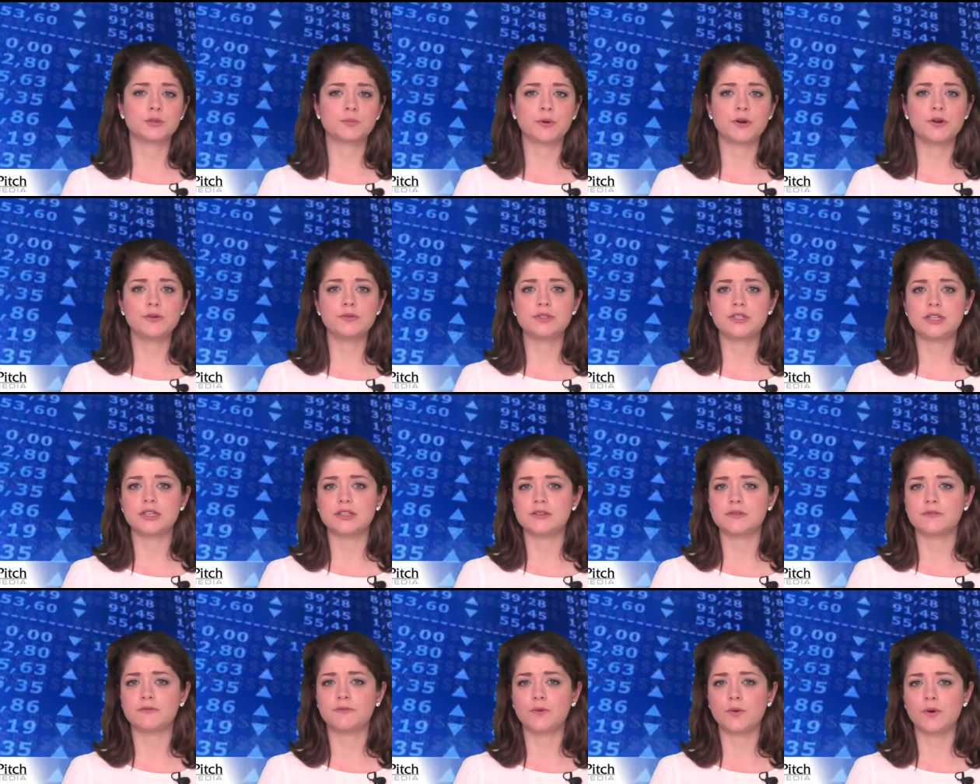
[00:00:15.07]

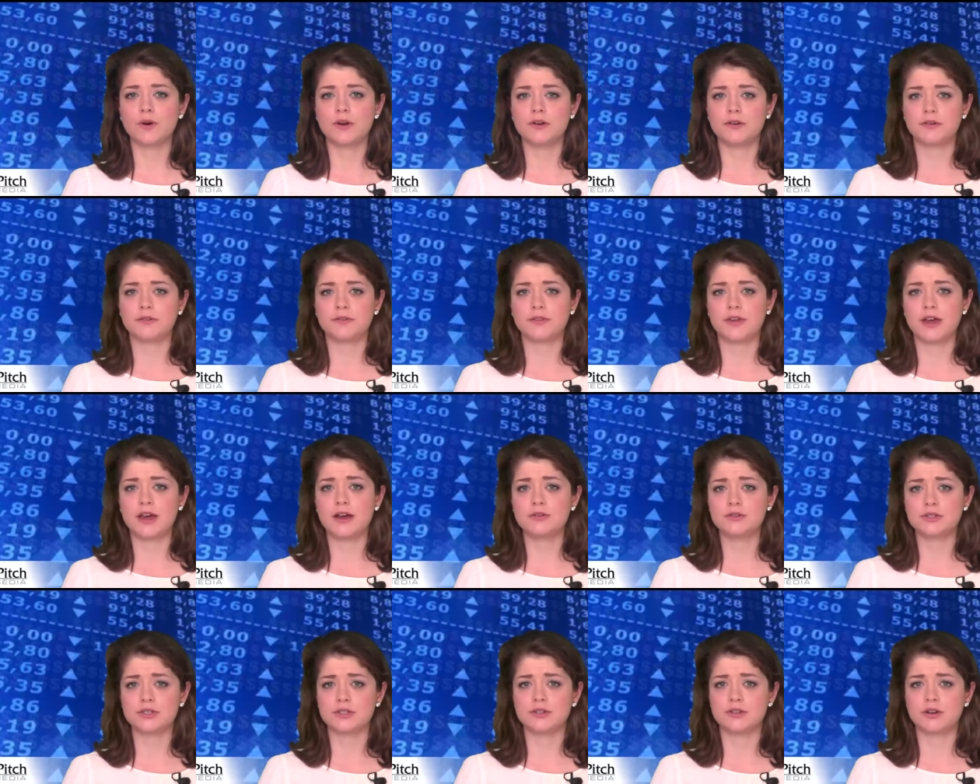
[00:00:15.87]
proceeds of
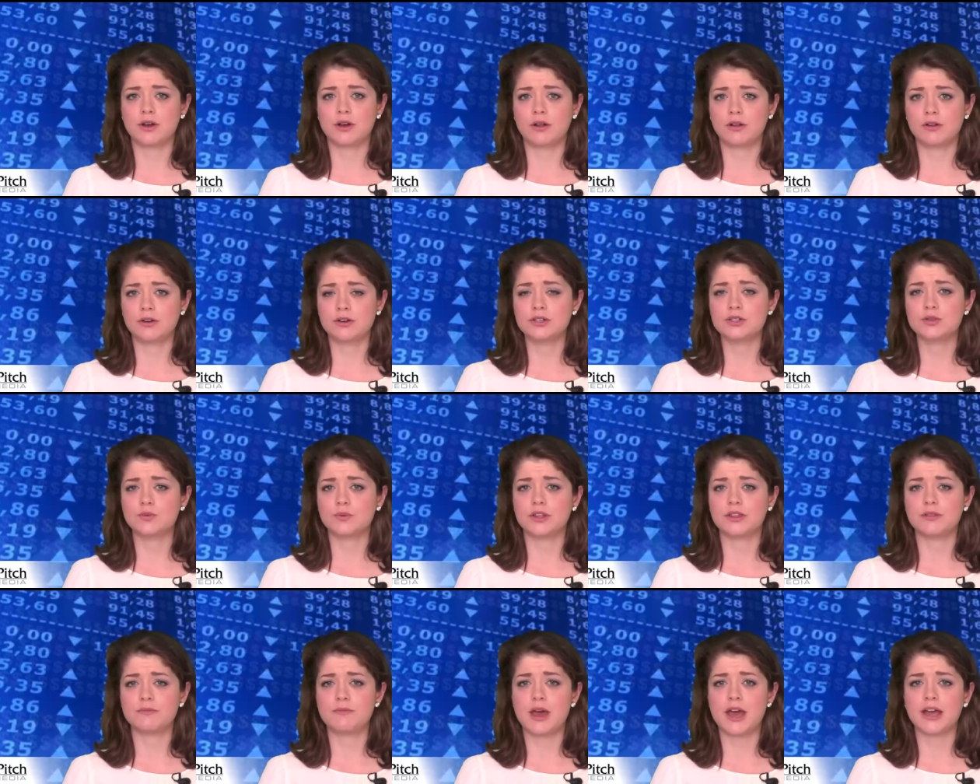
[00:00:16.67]
$400,000,
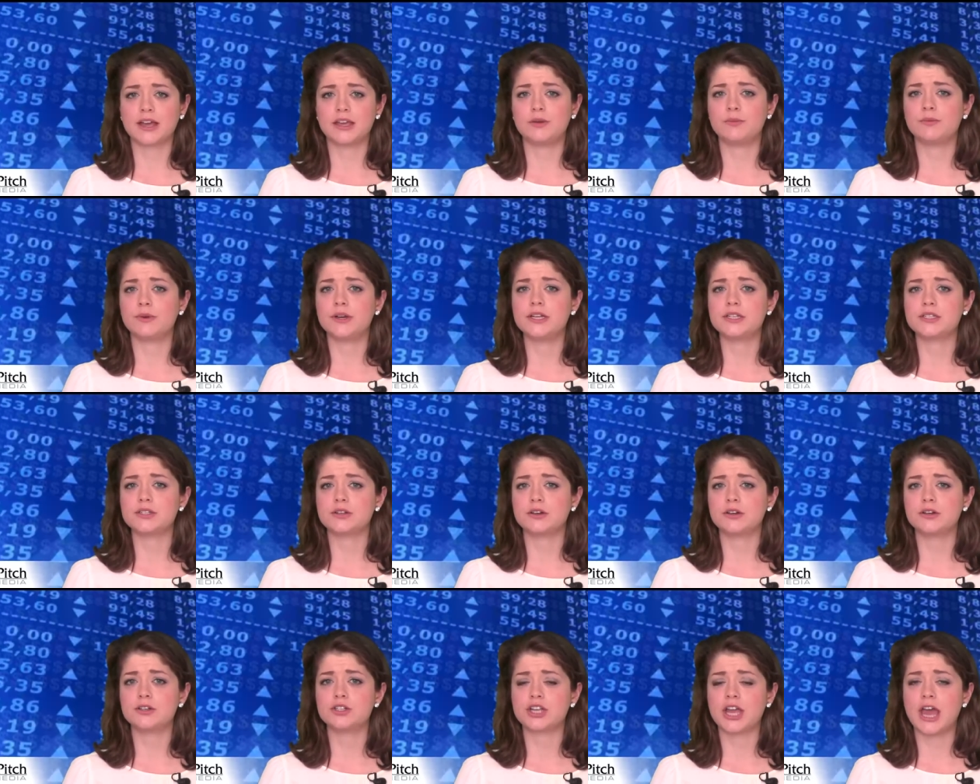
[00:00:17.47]
with Mackie
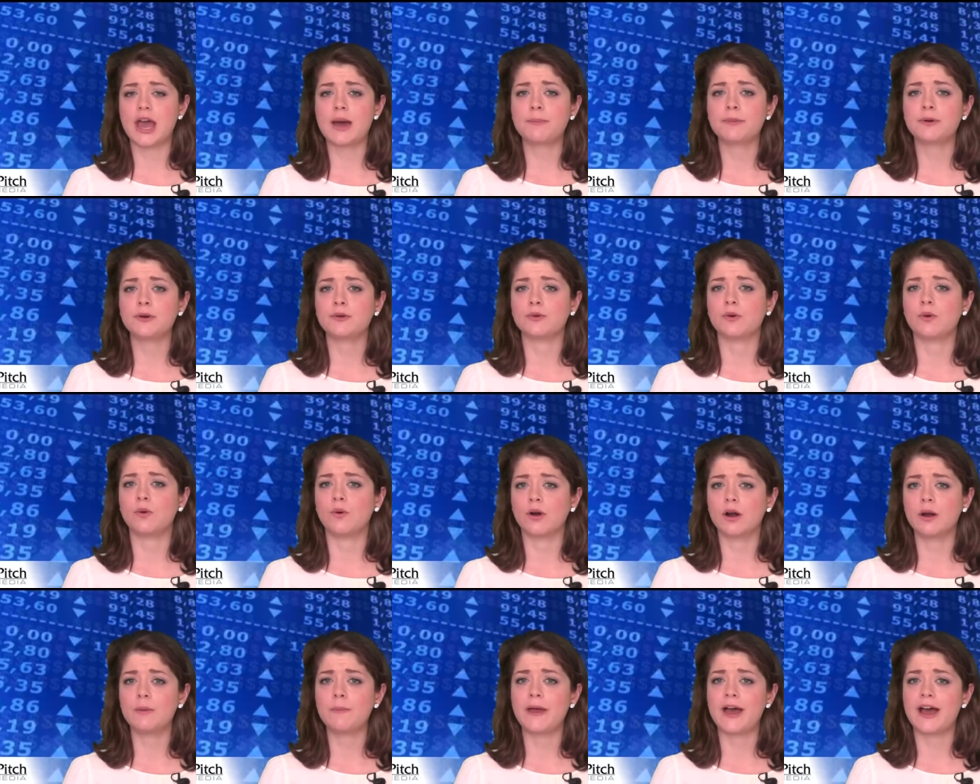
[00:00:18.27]
Research Capital
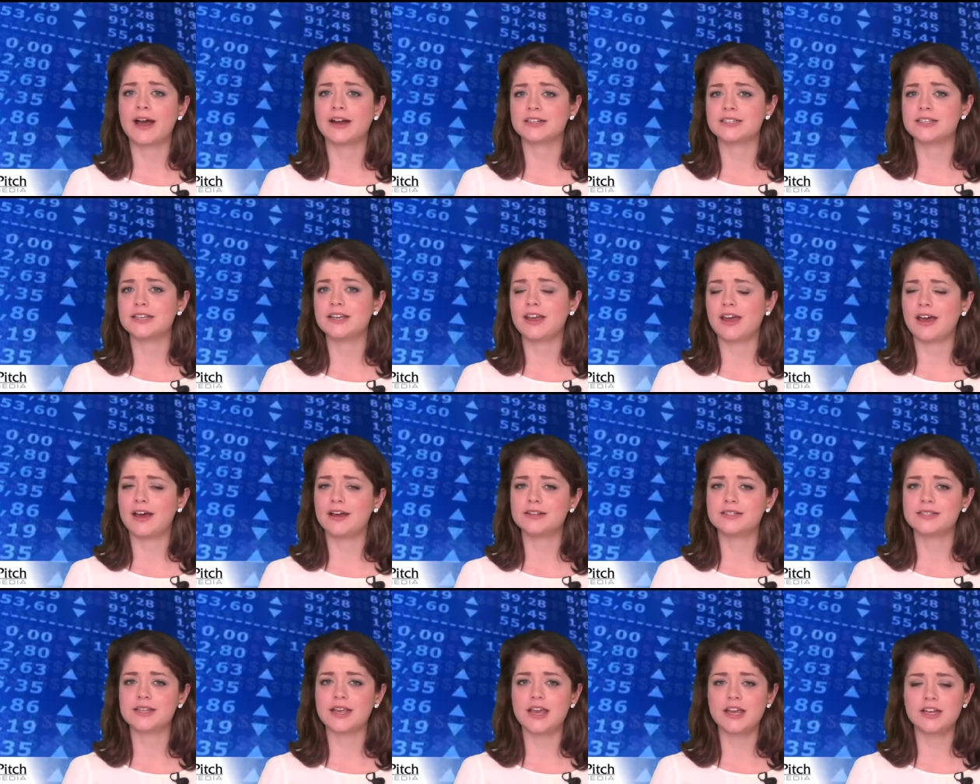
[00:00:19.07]
Corp acting
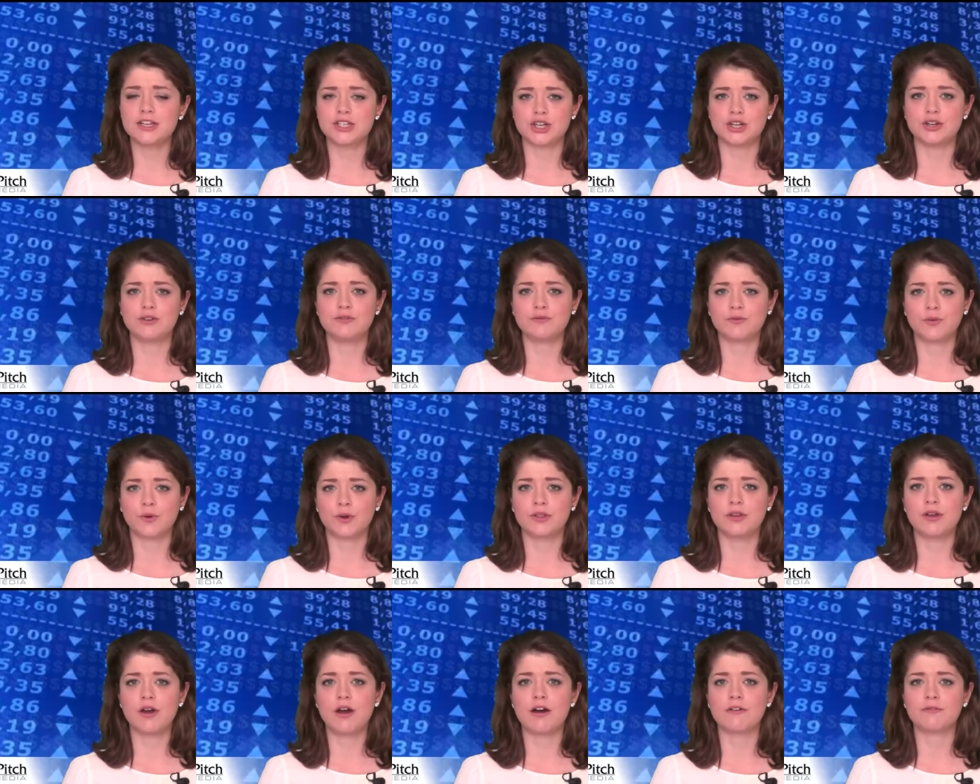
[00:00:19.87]
as agent for
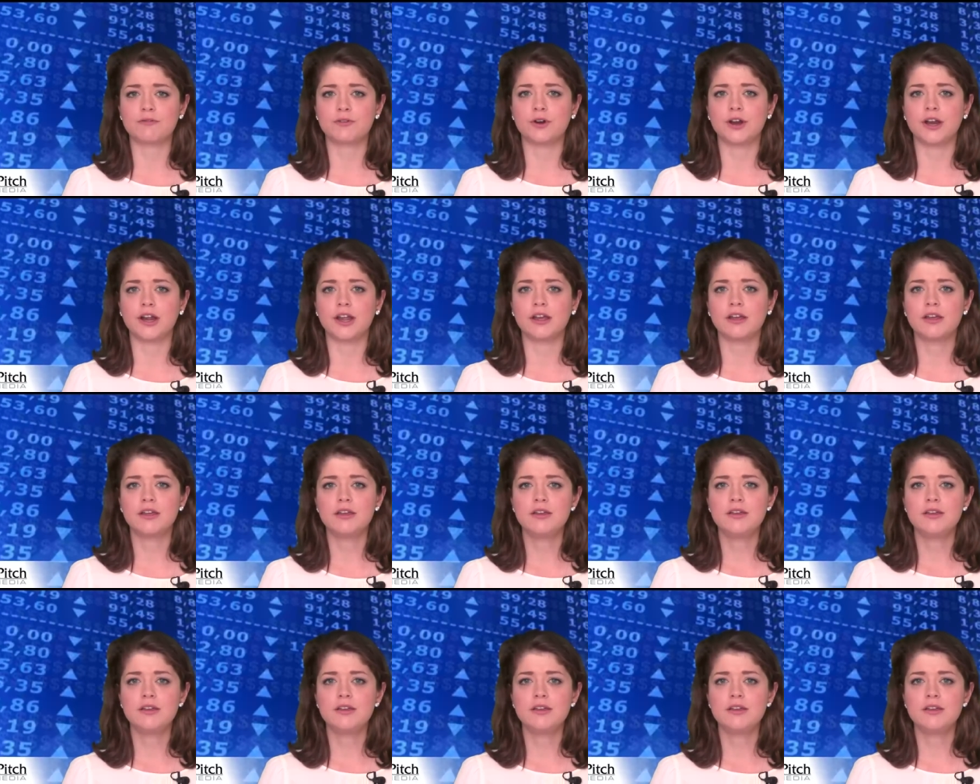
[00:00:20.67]
the offering.